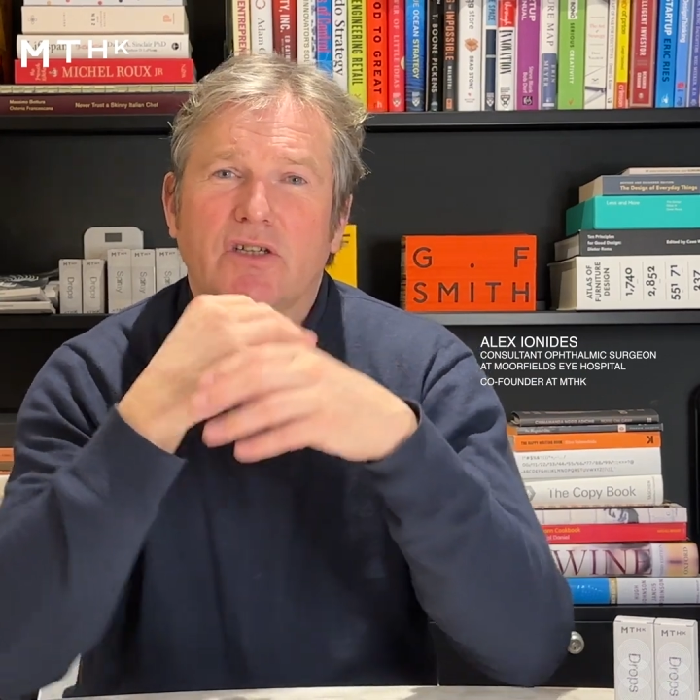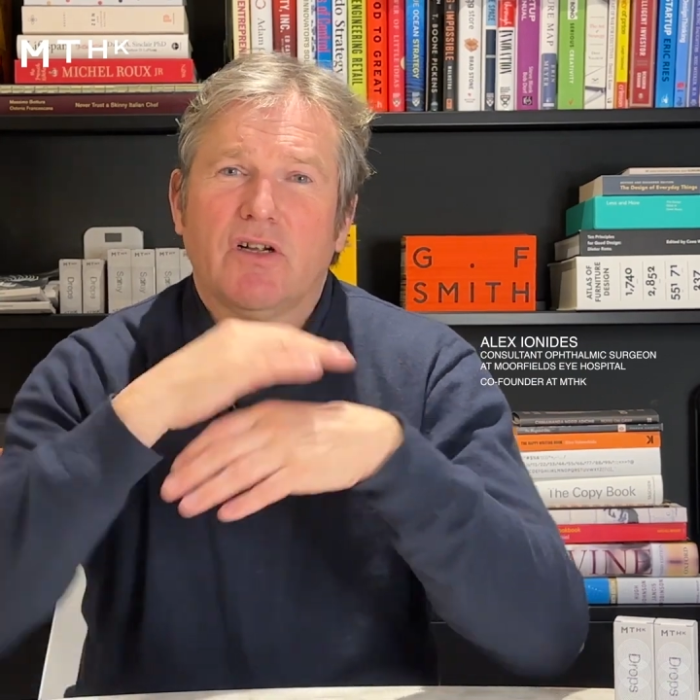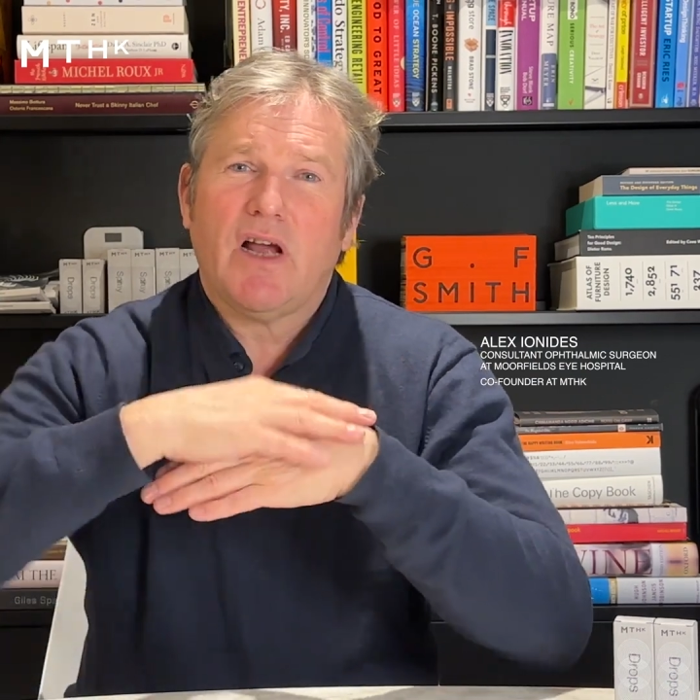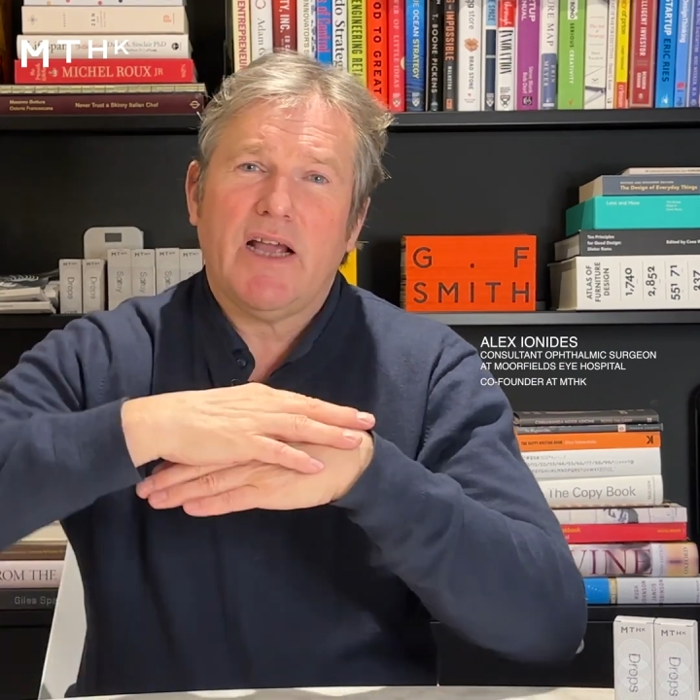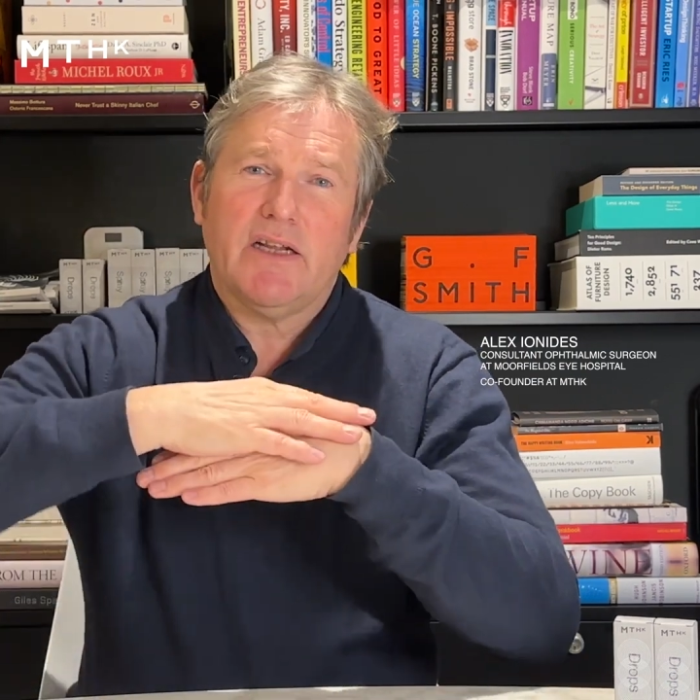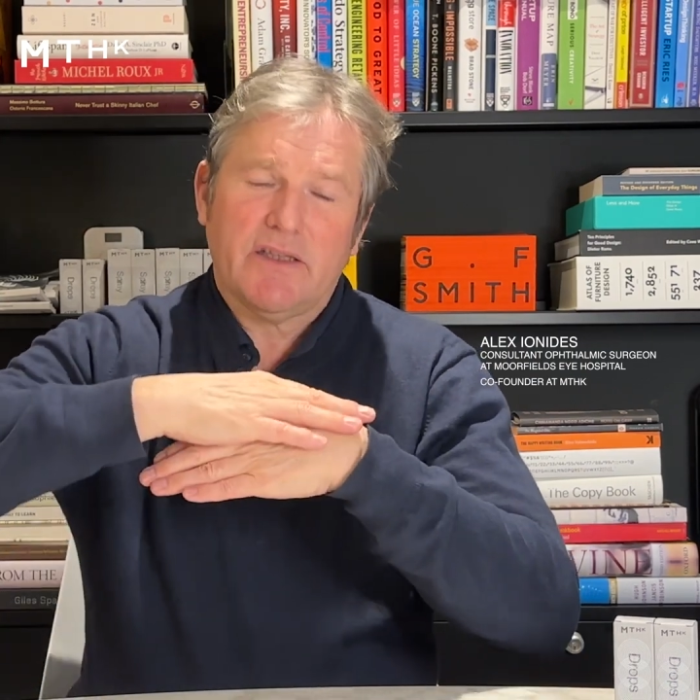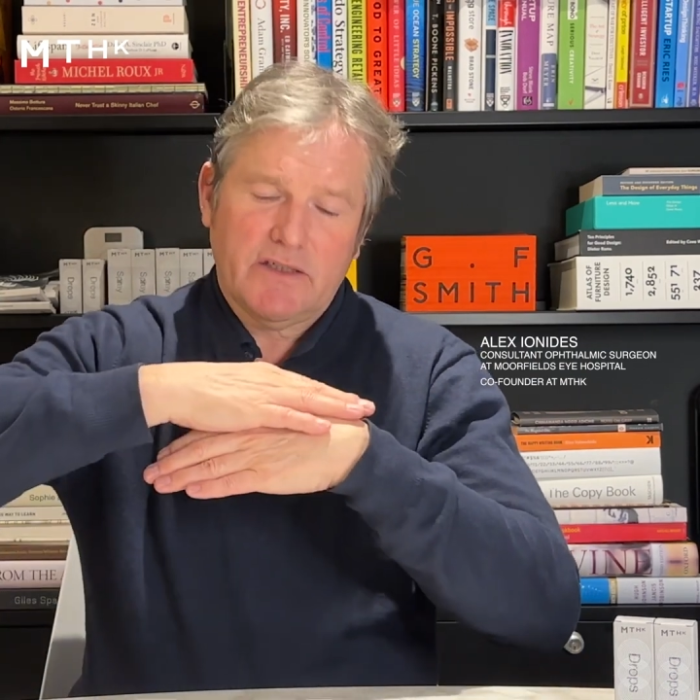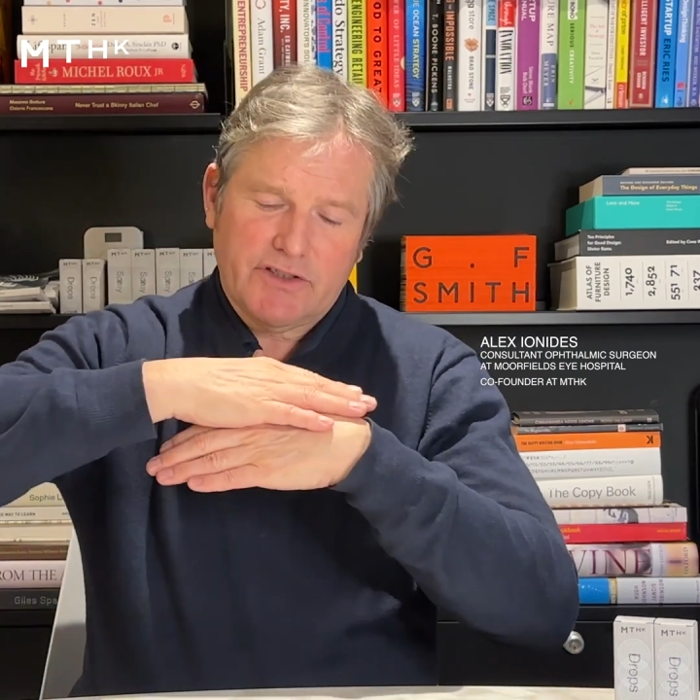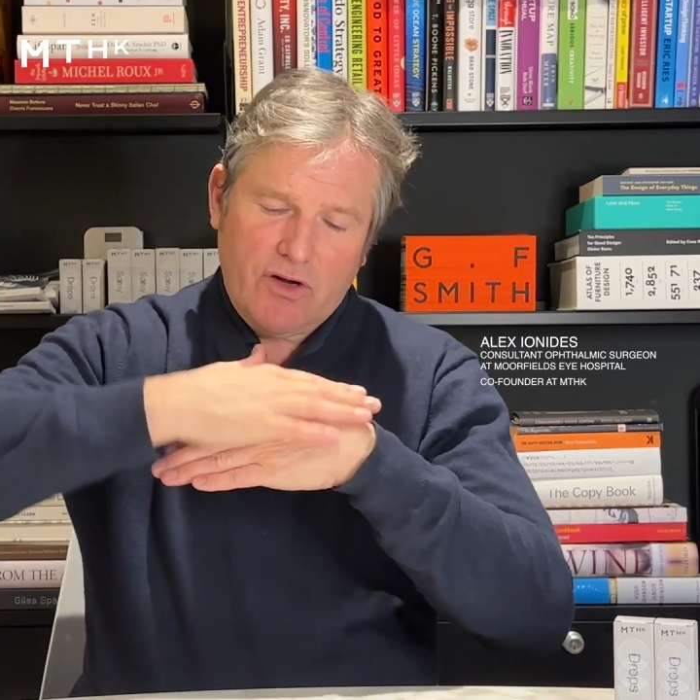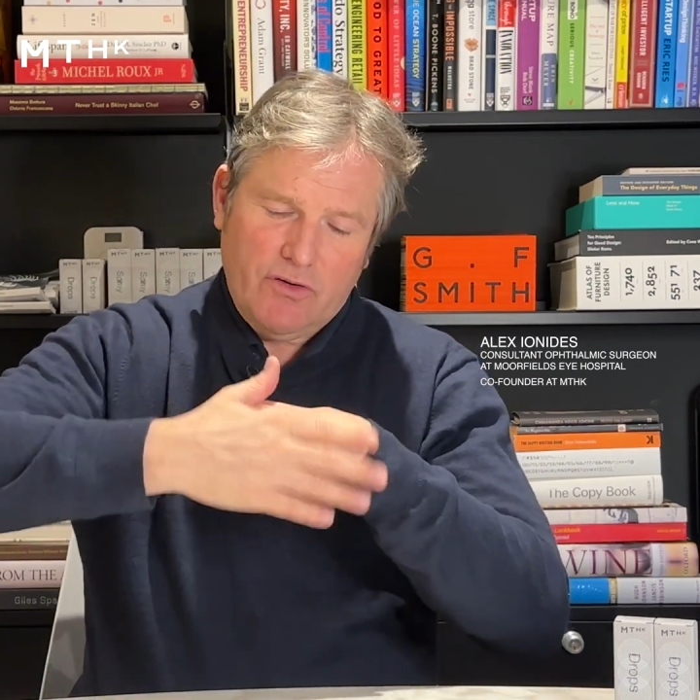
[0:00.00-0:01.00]
eyelid
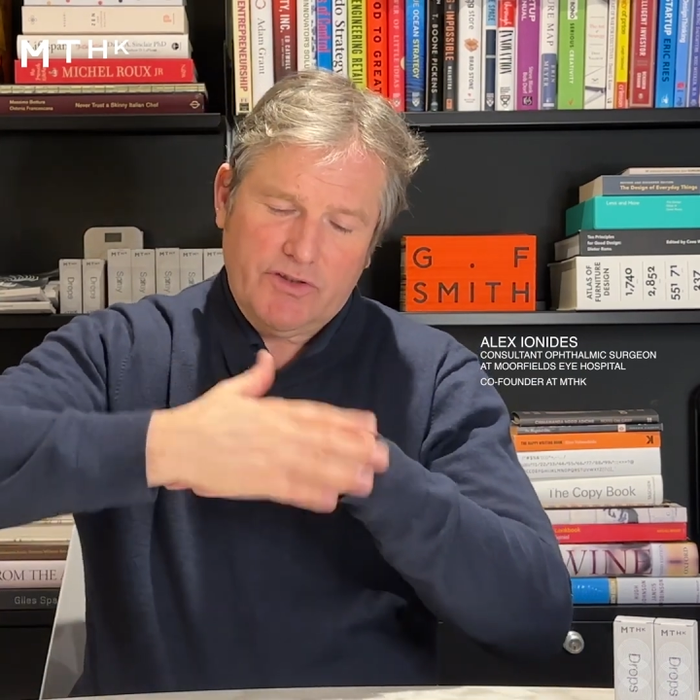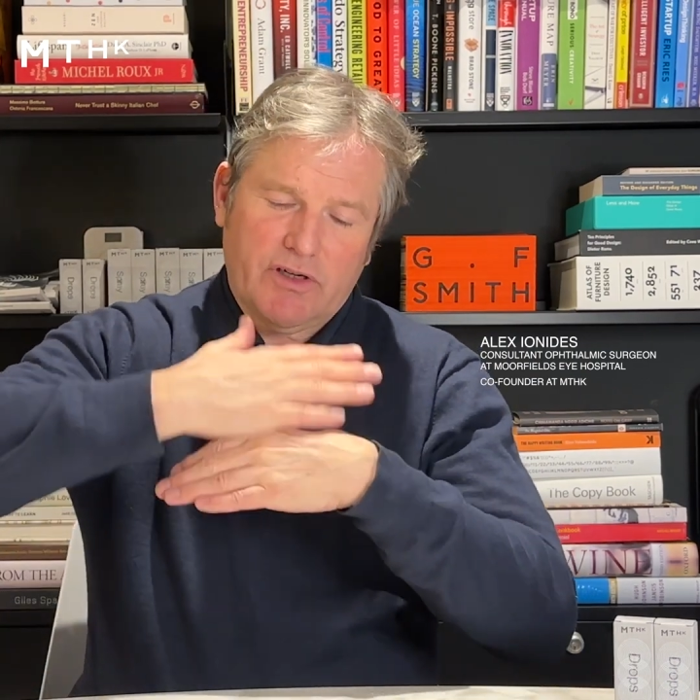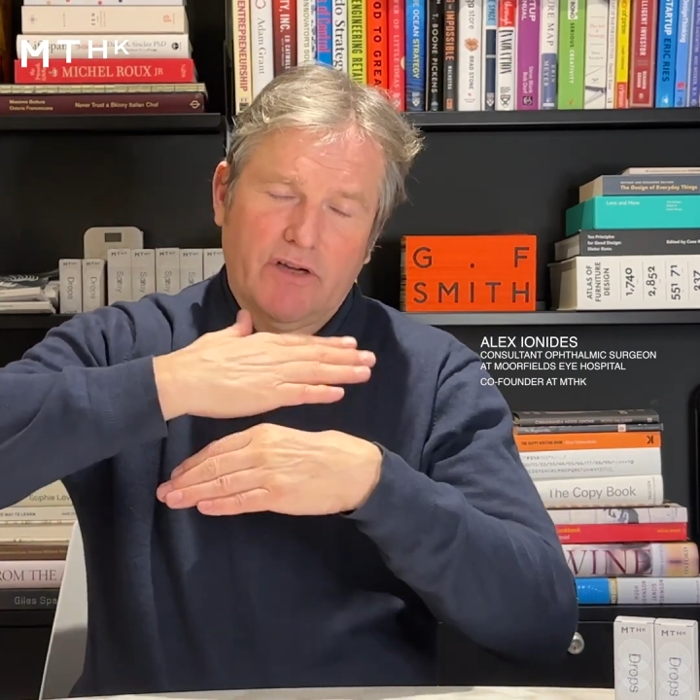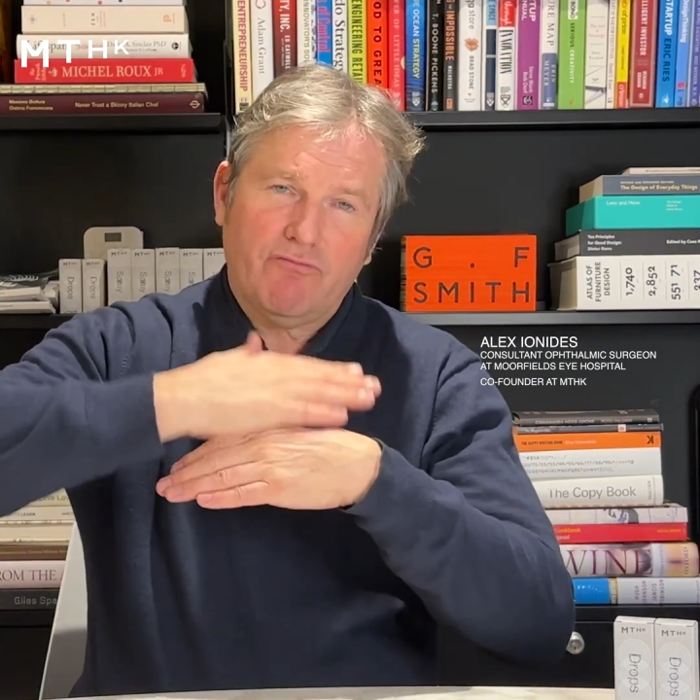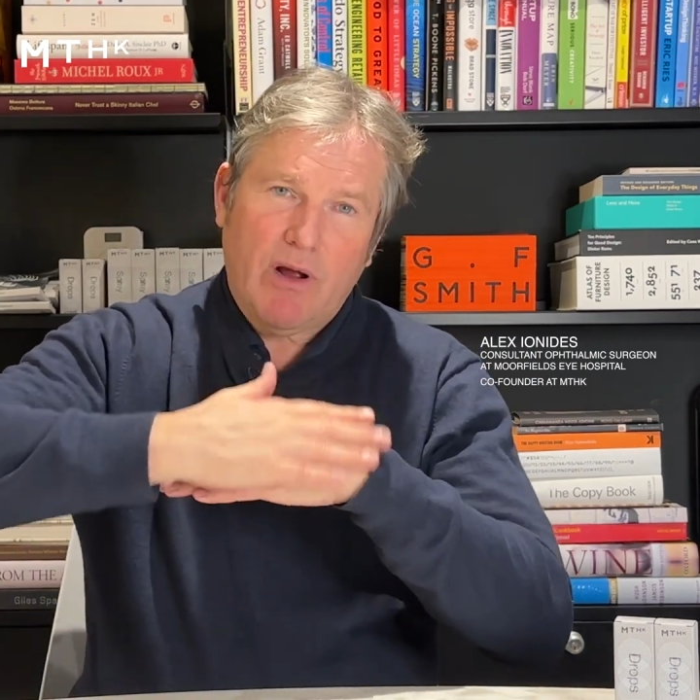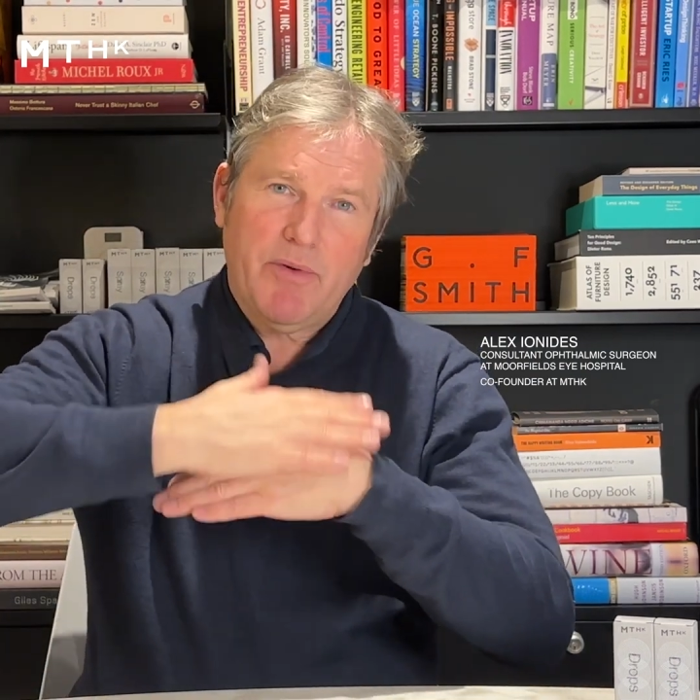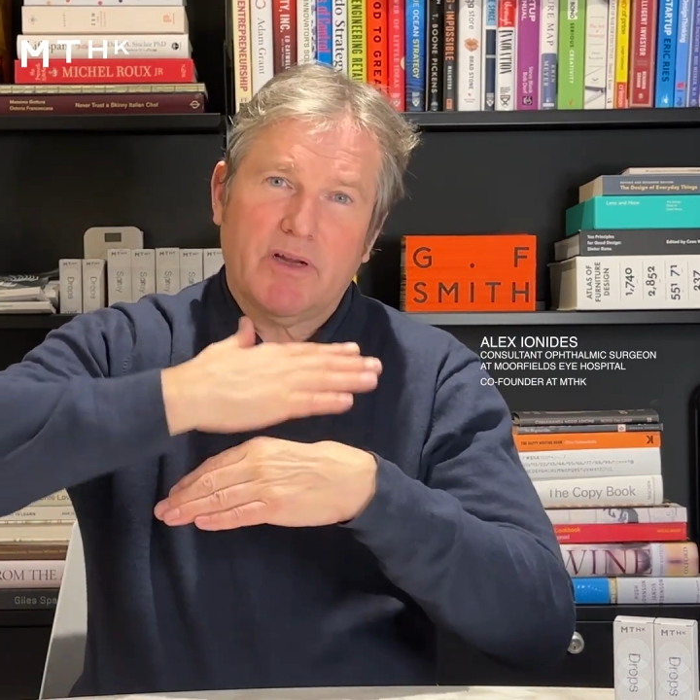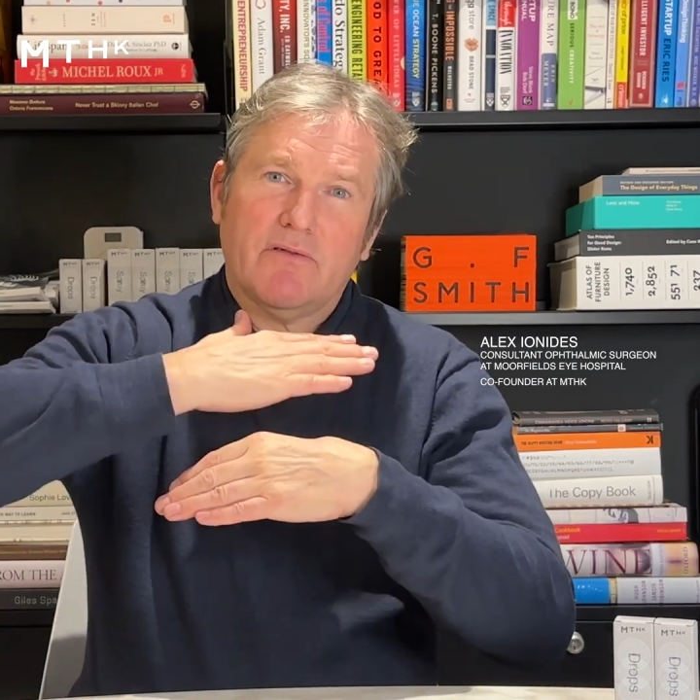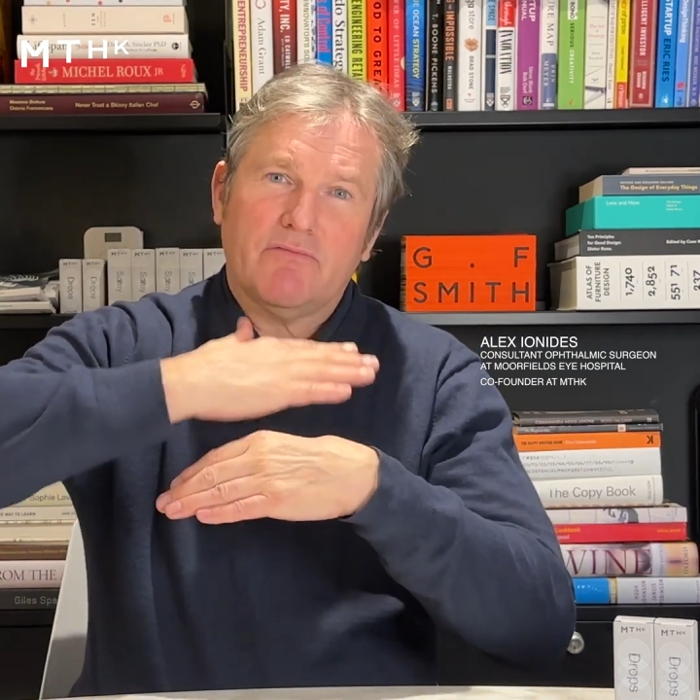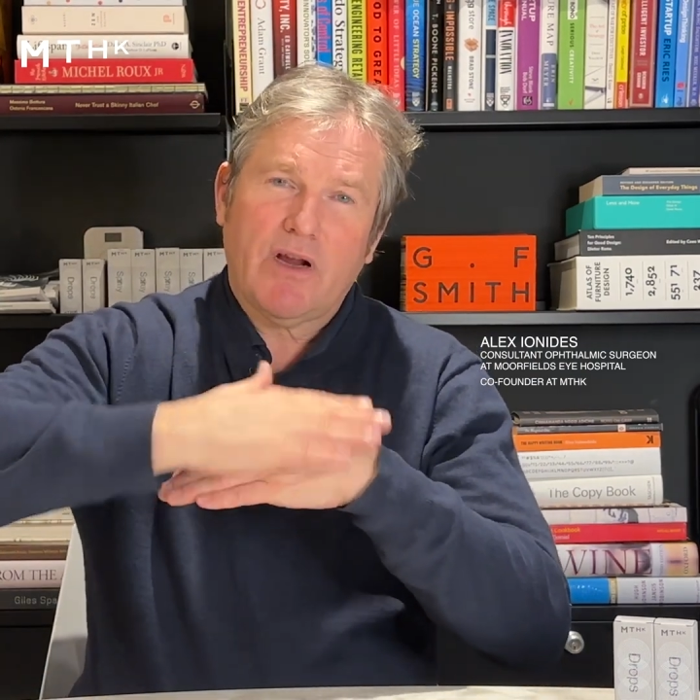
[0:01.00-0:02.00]
that's constantly rubbing
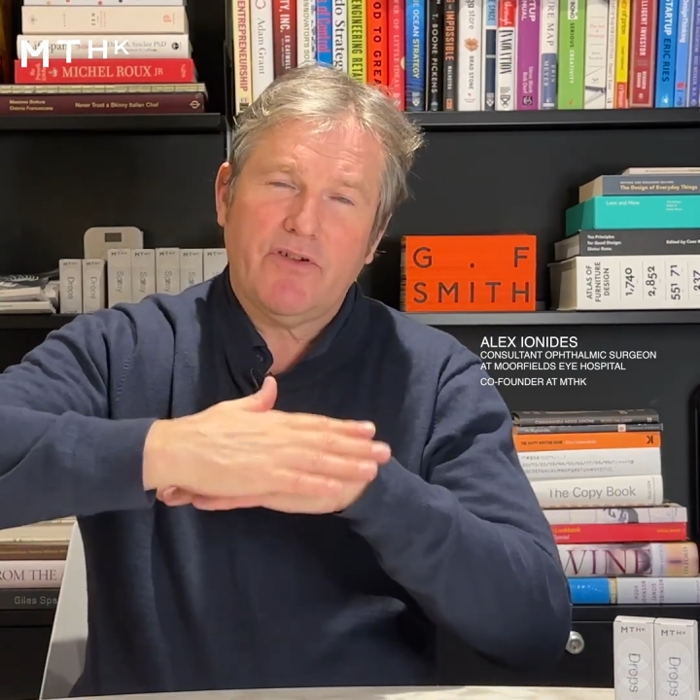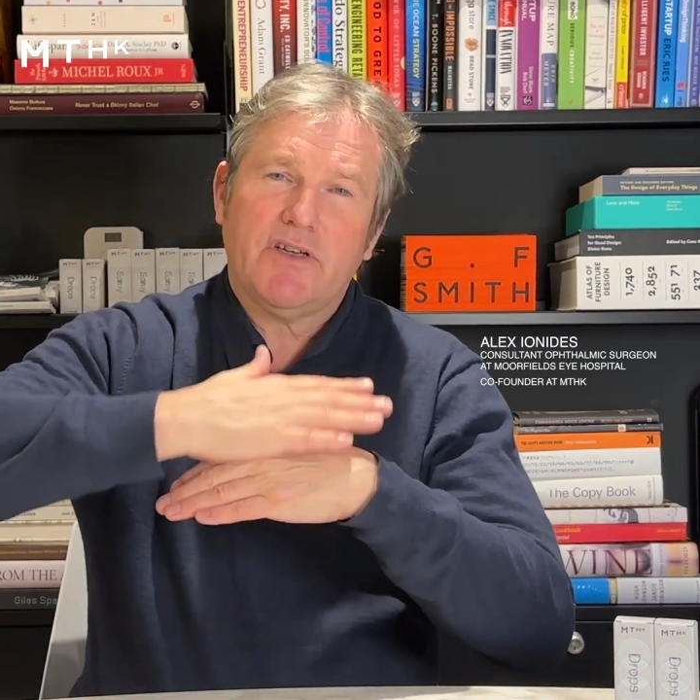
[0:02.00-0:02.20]
every